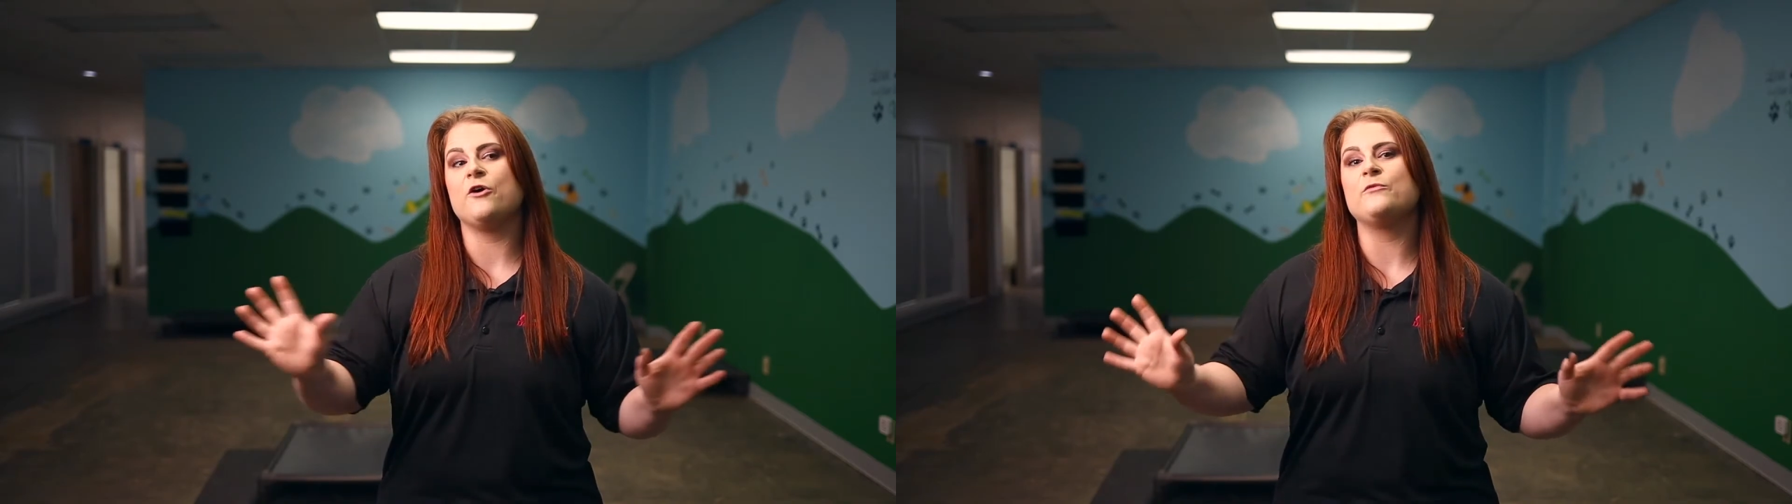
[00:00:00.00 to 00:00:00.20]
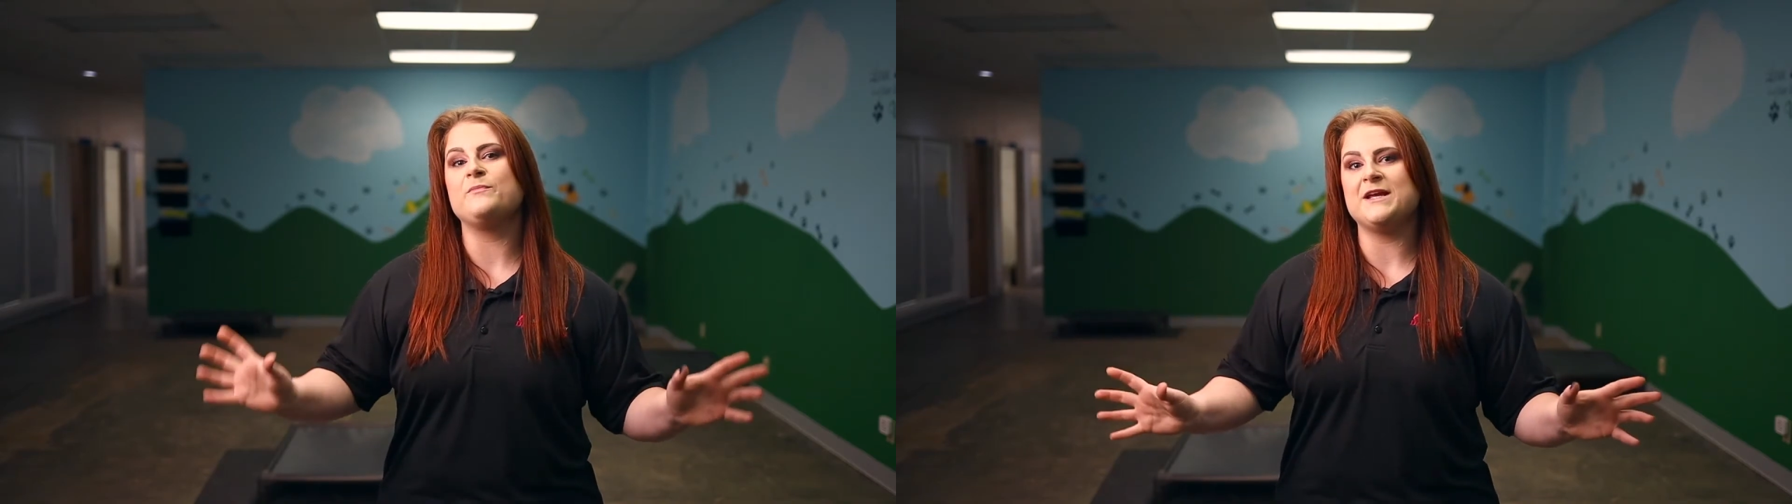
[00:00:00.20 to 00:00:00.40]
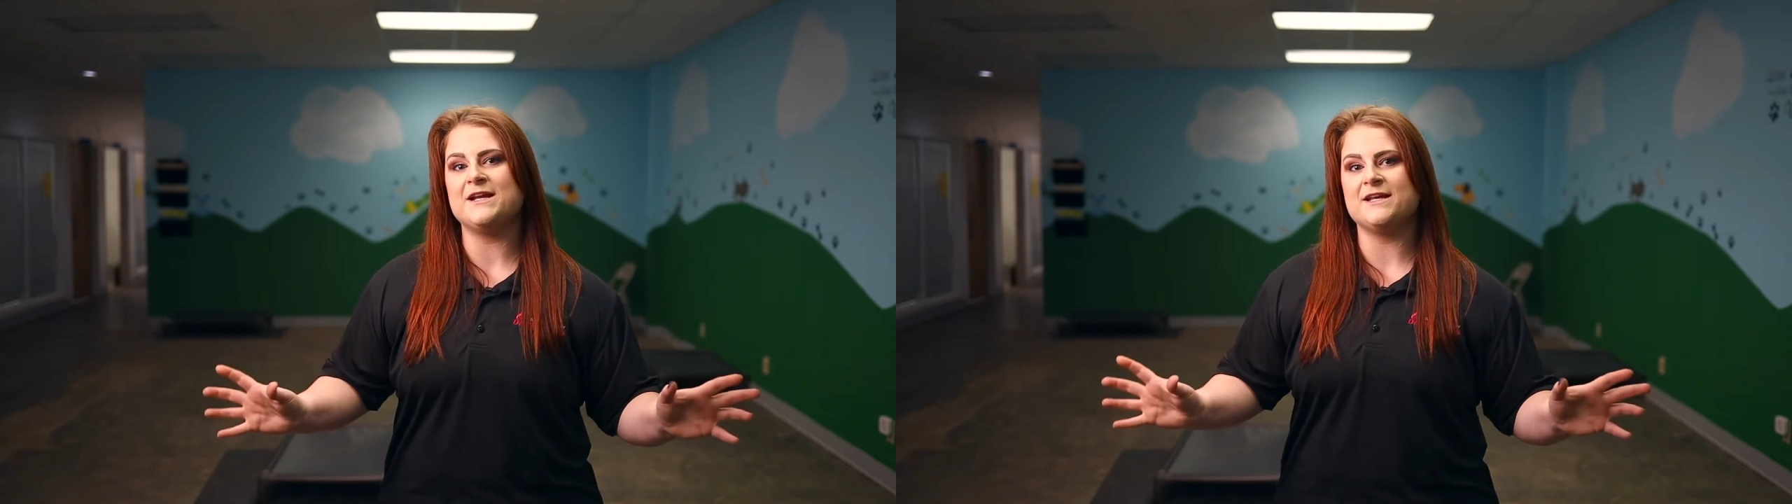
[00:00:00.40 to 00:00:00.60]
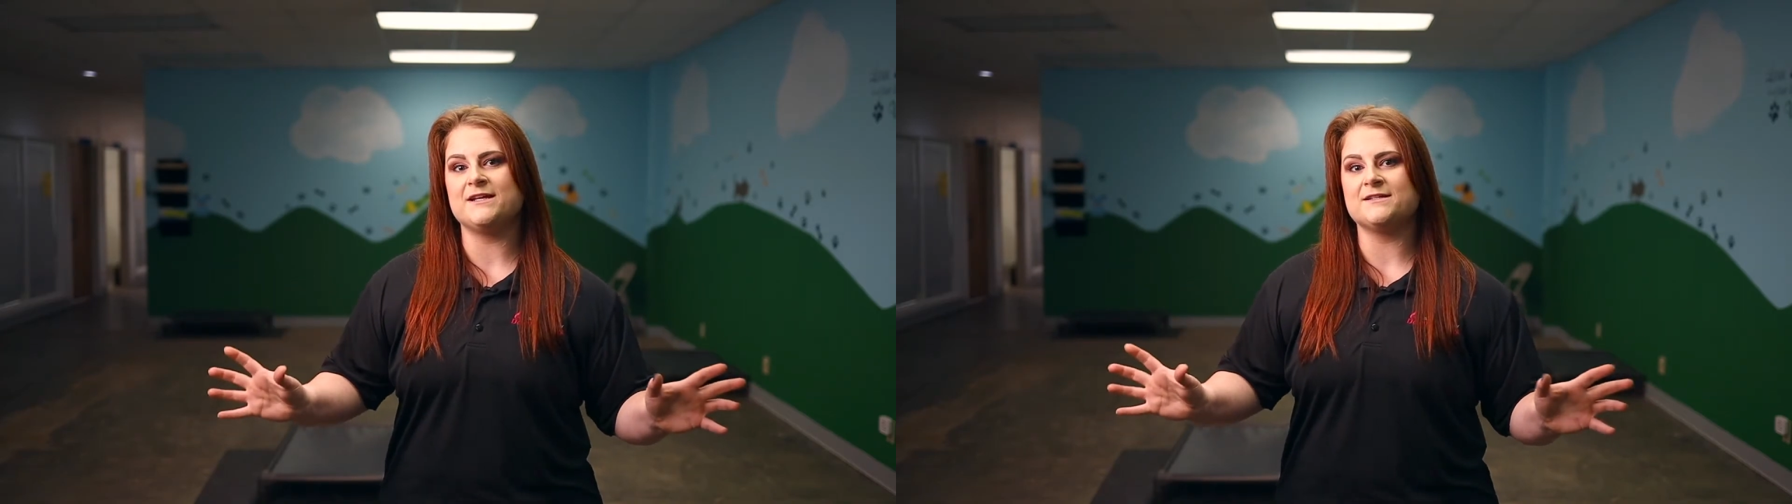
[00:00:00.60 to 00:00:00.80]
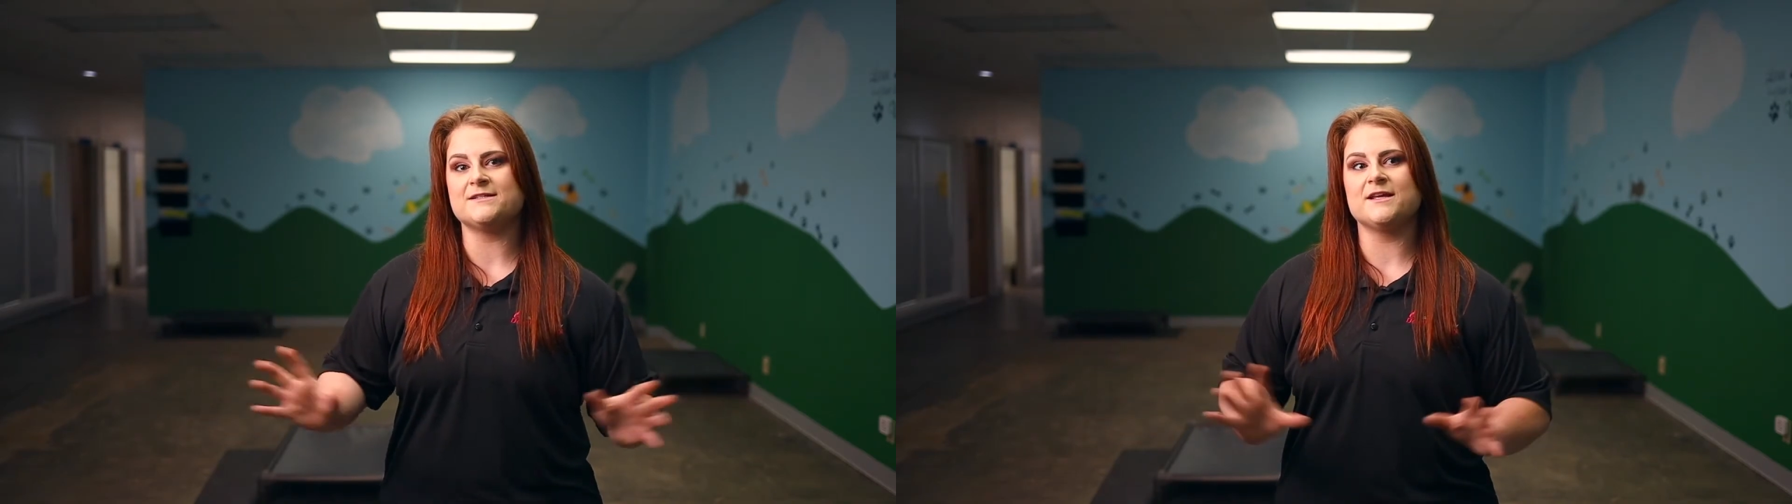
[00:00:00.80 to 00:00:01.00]

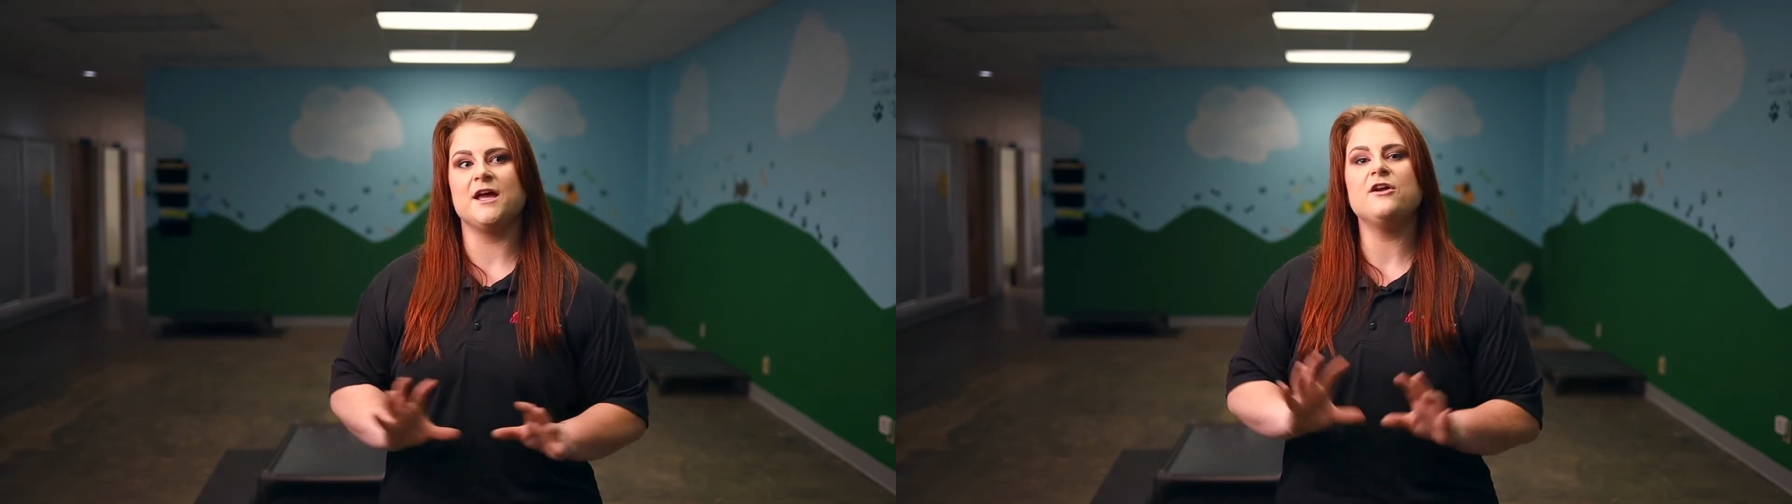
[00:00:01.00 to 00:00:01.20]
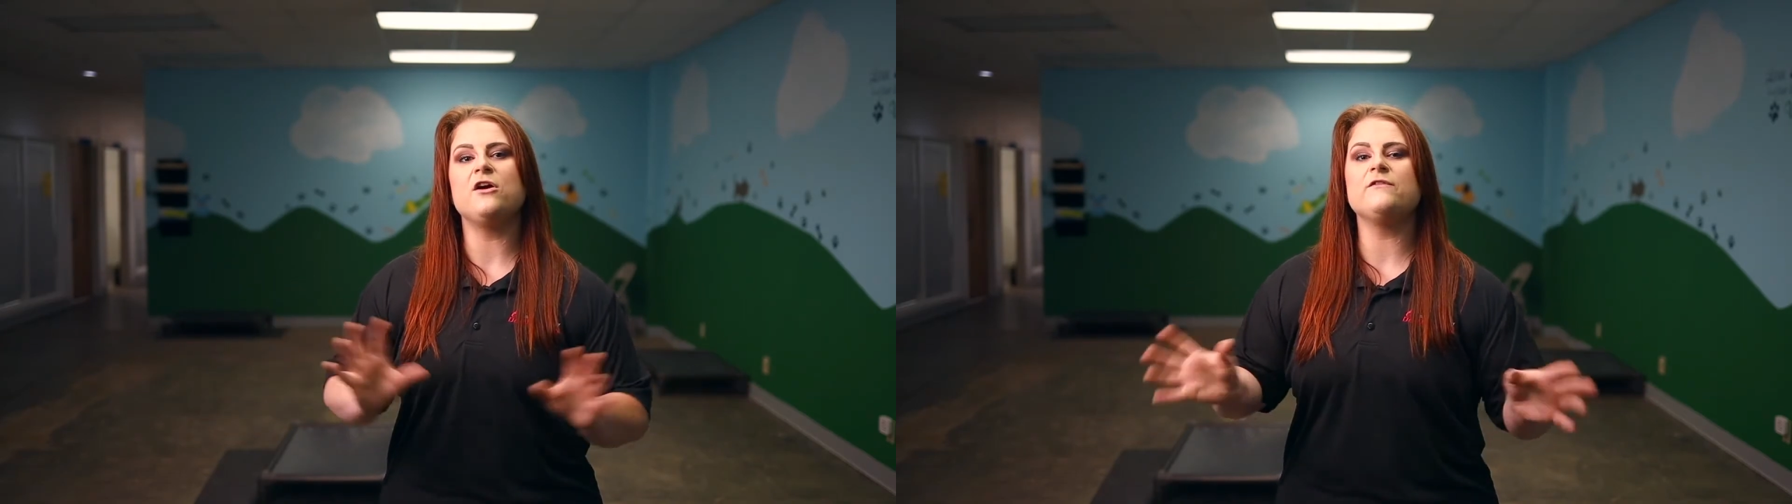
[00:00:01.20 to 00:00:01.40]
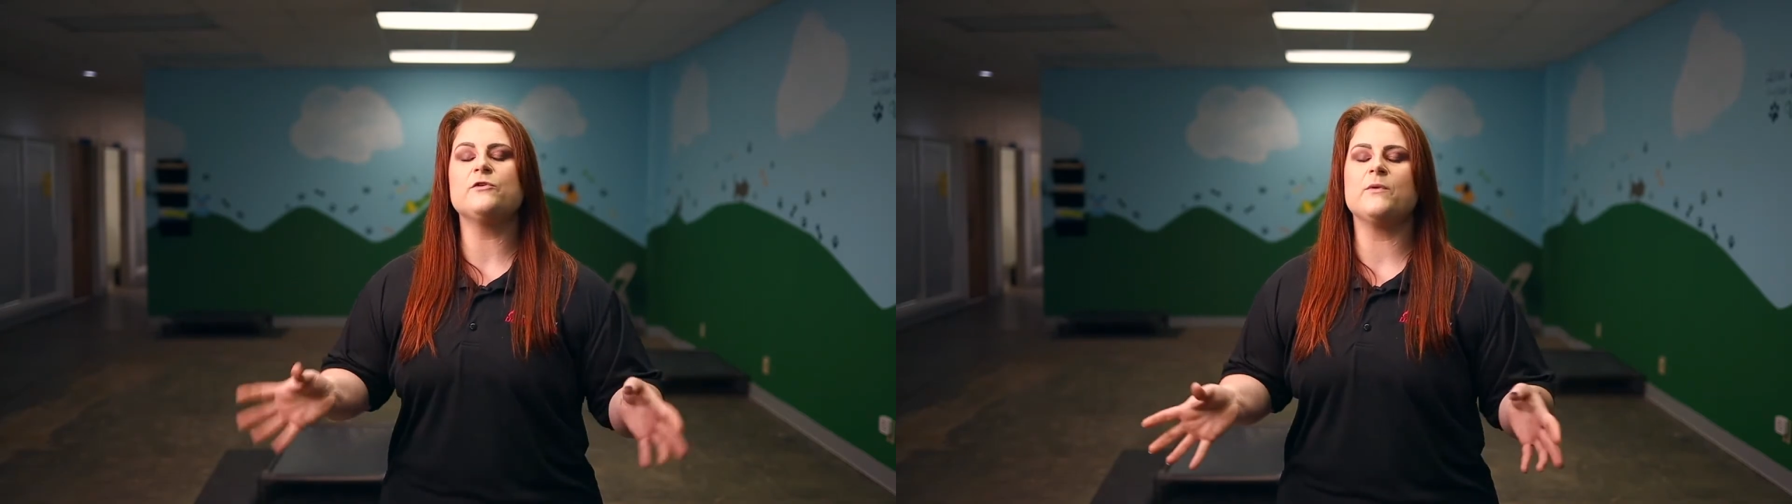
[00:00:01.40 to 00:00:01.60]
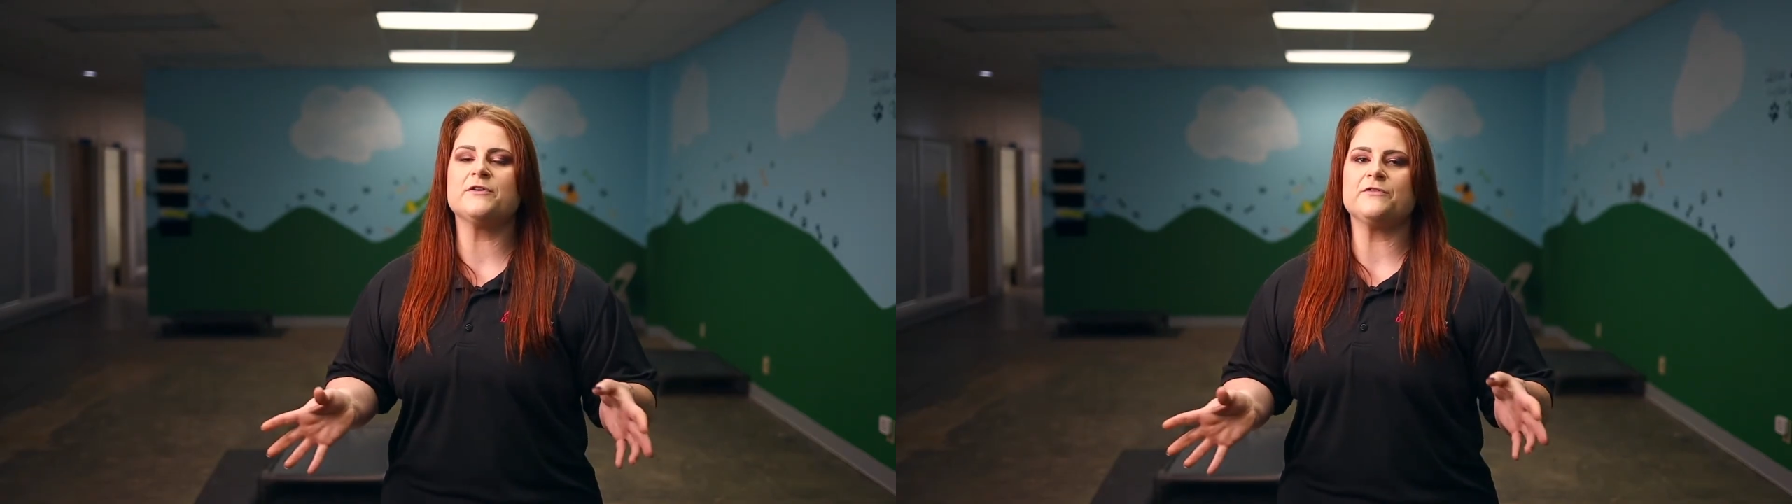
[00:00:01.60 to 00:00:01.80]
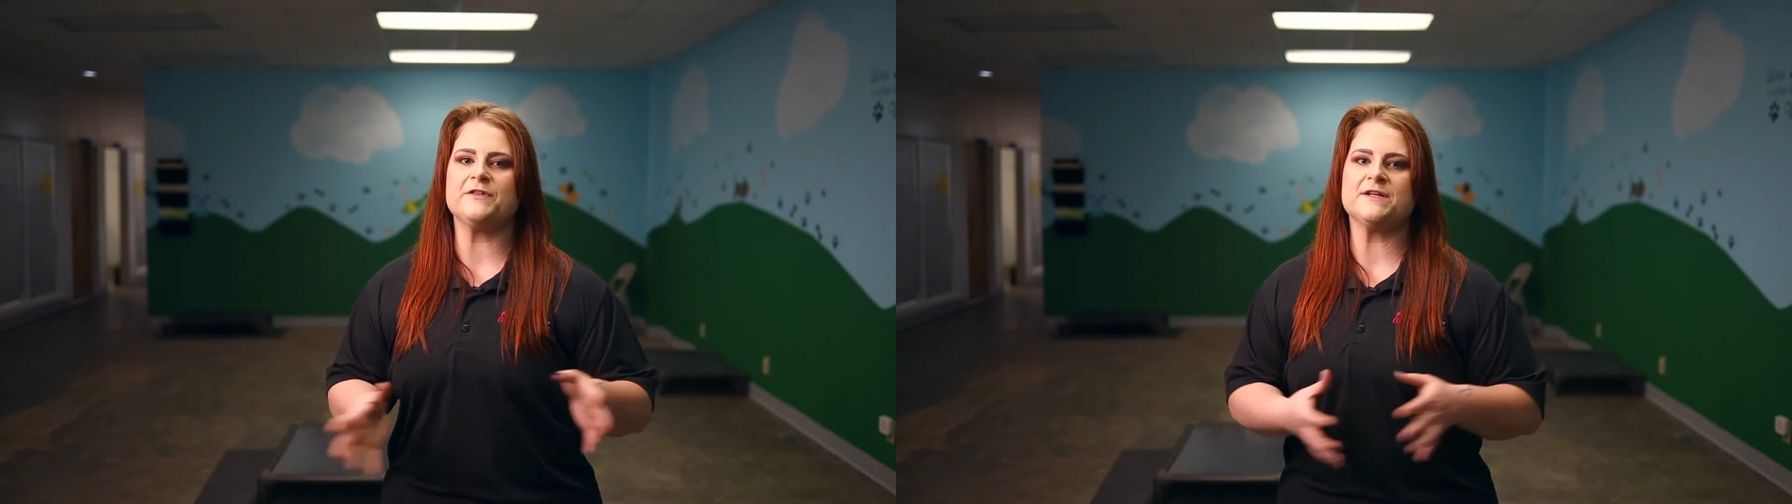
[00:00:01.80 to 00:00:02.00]
obedience and all the wonderful